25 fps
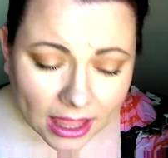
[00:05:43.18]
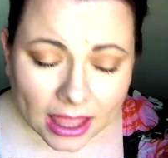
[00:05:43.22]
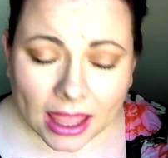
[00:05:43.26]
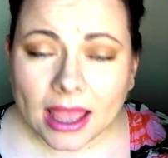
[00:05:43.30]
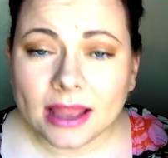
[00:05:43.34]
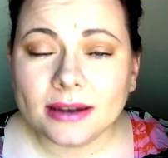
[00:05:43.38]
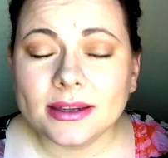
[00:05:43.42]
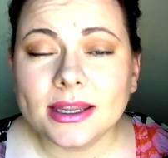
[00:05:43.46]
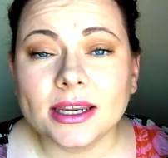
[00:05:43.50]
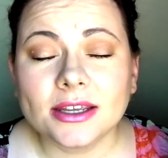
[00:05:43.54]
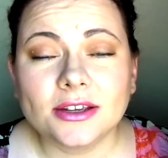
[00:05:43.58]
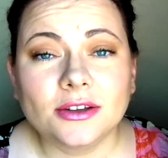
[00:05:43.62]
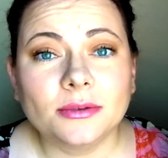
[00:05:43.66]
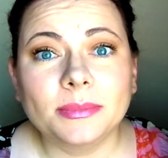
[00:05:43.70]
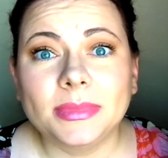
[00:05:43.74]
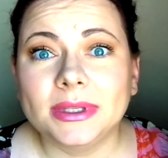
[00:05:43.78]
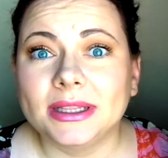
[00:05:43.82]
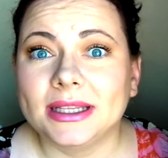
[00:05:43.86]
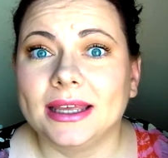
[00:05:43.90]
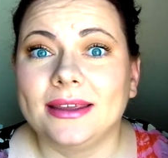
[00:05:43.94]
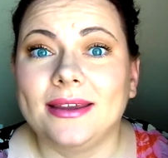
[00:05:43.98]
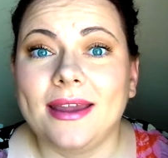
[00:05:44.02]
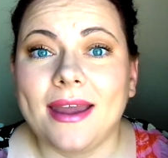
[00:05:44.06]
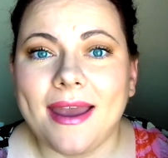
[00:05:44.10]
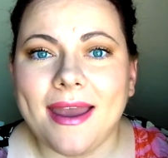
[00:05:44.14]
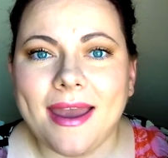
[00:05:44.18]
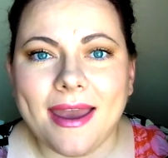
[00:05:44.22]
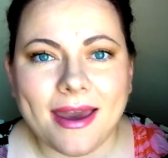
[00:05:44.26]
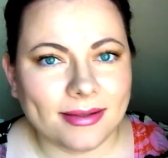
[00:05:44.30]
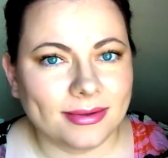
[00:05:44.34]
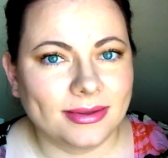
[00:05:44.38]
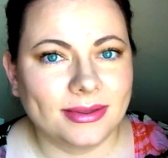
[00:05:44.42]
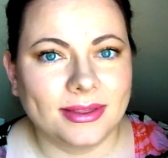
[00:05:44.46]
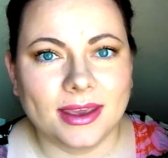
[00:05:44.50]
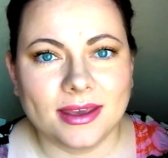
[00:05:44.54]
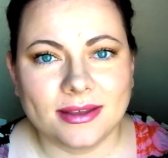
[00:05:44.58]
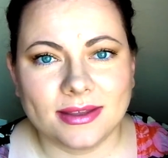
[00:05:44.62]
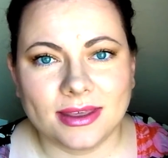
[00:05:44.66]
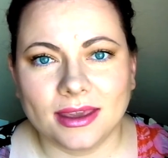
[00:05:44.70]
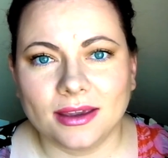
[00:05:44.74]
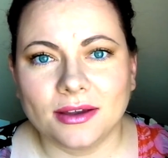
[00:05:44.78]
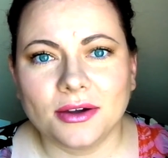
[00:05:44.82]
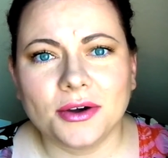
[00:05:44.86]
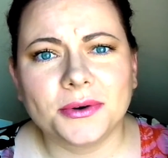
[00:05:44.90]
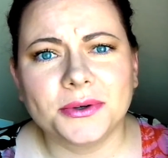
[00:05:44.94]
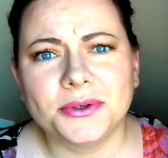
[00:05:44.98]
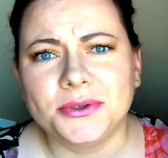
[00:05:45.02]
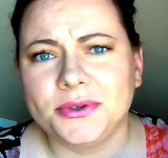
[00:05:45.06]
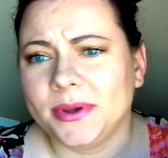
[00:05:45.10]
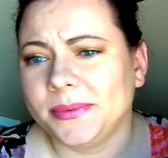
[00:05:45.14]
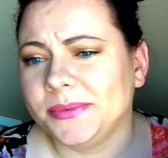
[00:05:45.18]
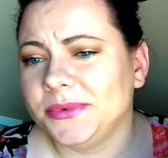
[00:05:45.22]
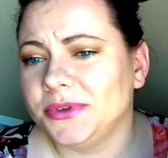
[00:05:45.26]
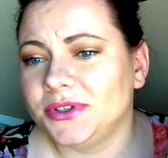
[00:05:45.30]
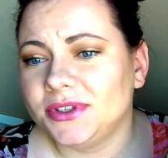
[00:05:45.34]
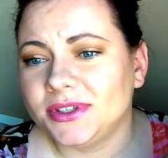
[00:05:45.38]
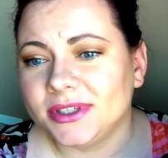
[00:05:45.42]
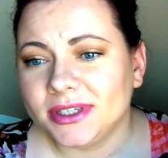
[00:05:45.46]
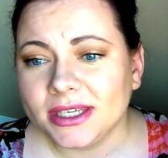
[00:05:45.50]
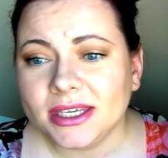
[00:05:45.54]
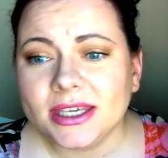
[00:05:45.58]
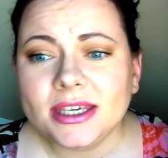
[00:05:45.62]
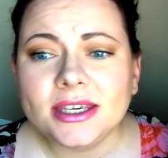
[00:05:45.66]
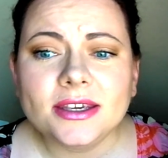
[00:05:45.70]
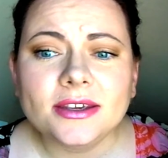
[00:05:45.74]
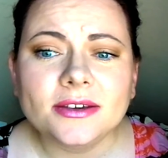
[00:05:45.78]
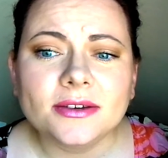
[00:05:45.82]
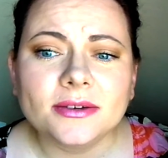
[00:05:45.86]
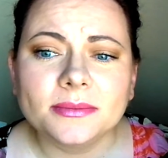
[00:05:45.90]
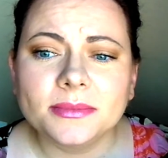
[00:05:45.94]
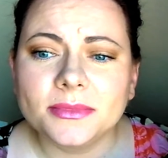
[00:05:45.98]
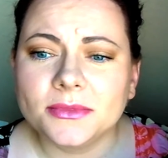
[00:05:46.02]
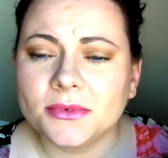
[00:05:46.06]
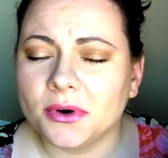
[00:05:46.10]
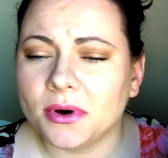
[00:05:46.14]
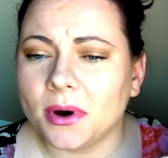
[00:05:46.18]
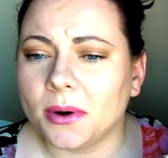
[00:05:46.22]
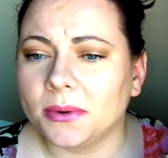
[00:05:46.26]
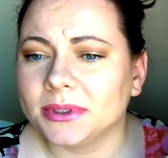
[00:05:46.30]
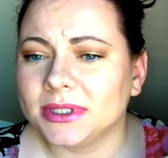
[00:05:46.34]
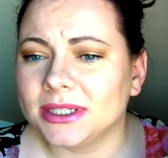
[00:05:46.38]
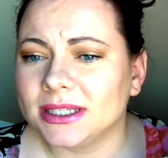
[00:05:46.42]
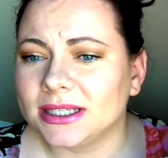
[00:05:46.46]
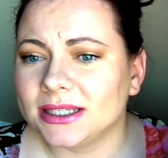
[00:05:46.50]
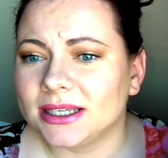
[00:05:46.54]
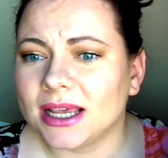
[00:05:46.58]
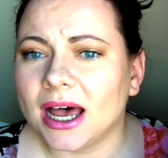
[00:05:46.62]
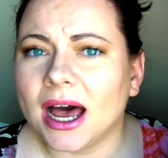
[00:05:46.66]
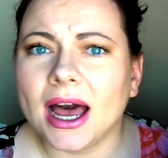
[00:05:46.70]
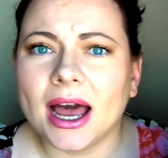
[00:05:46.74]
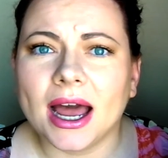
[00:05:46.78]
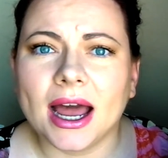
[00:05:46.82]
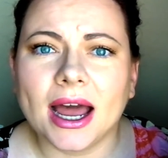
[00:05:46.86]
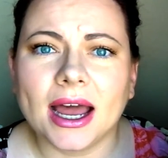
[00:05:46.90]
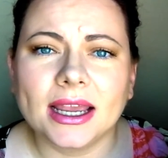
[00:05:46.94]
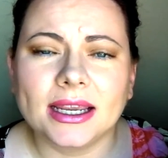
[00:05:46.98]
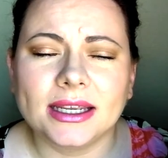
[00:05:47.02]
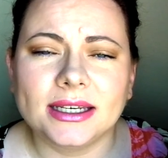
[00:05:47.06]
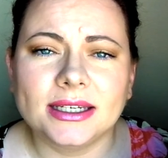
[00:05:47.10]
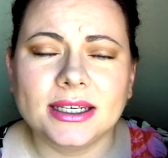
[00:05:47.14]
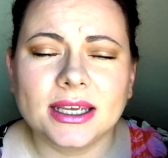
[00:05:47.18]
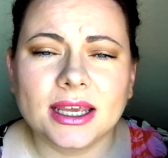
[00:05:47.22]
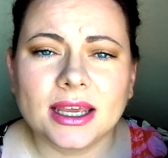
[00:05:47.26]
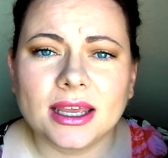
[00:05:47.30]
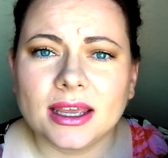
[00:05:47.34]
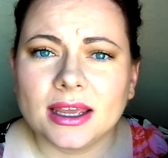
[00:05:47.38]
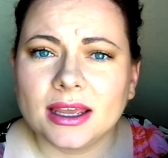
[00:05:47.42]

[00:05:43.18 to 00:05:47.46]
And that could be like anything, go to a museum, go outside,